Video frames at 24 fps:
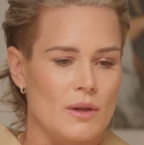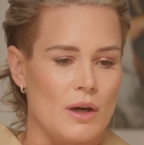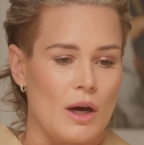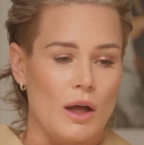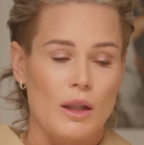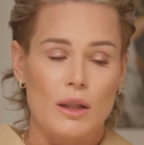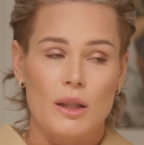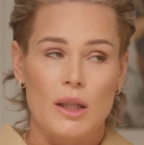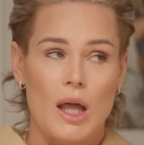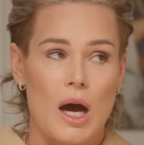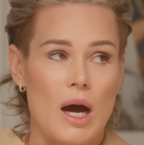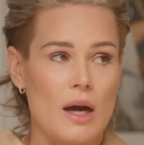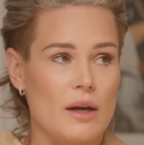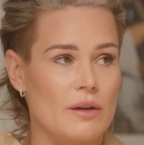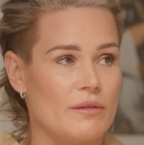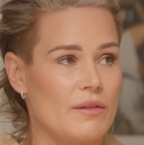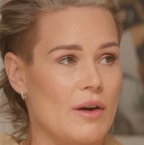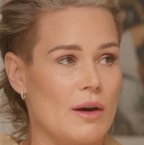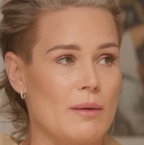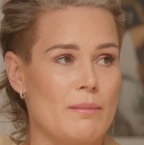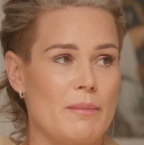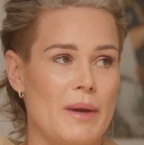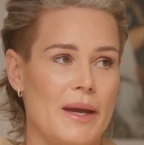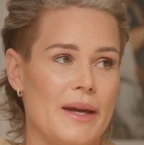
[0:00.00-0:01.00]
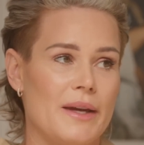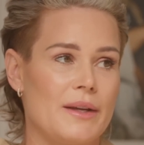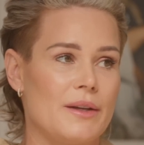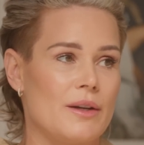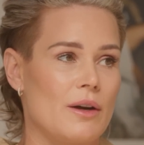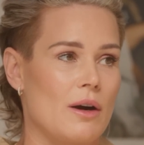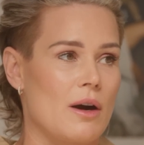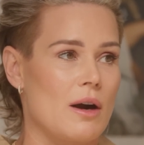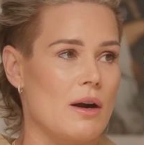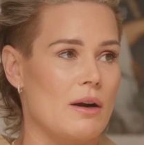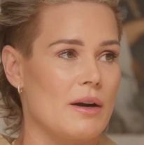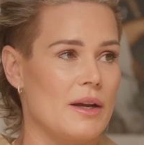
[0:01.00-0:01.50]
A lot of our men
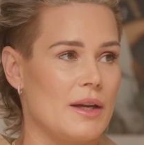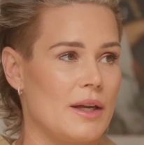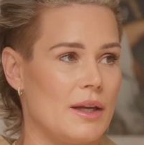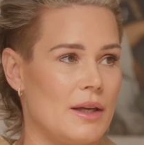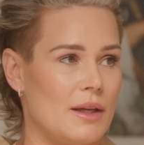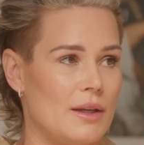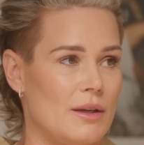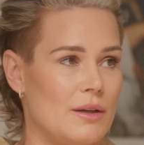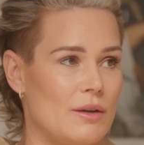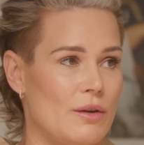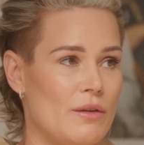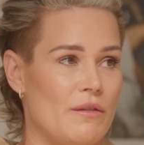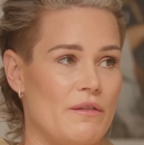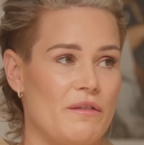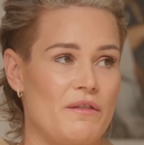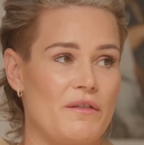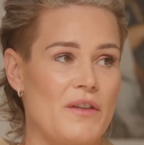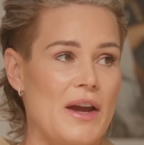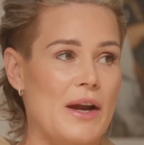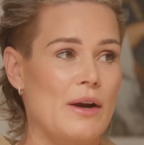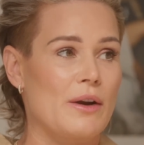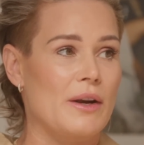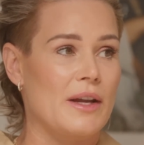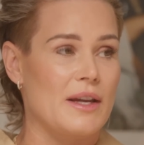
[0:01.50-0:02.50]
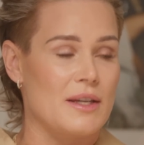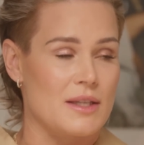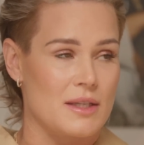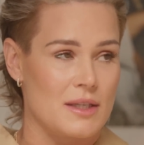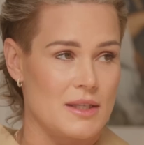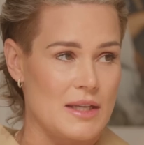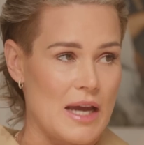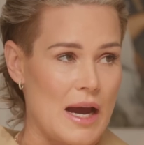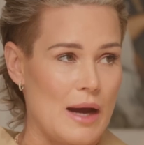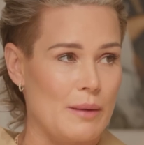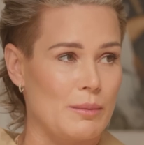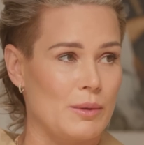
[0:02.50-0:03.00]
are in very
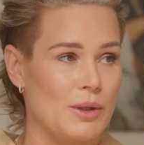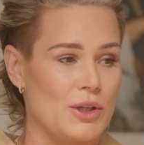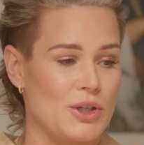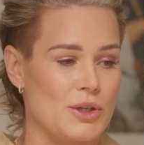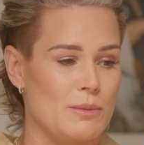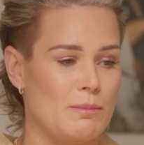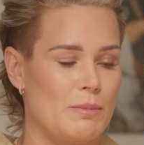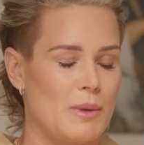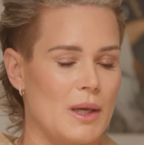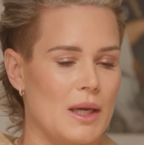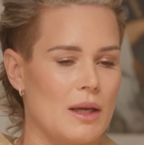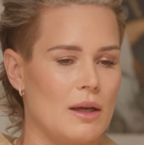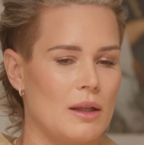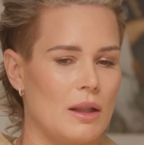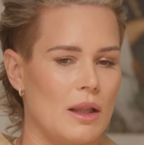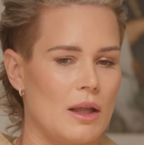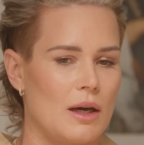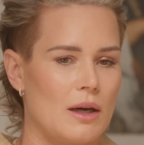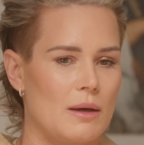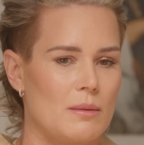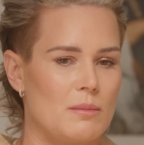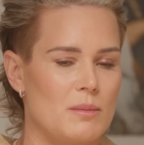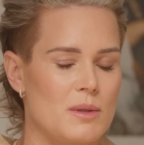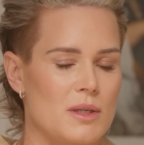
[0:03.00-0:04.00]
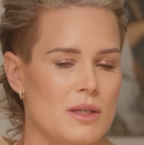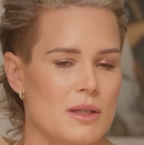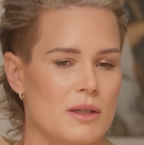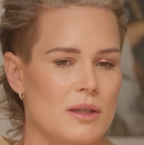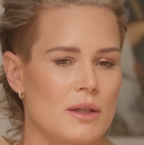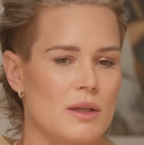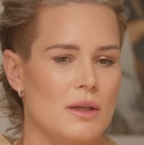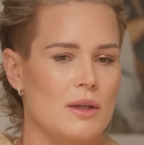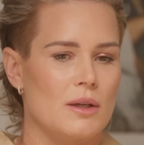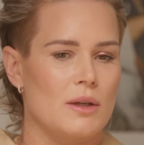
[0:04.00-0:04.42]
established big clubs.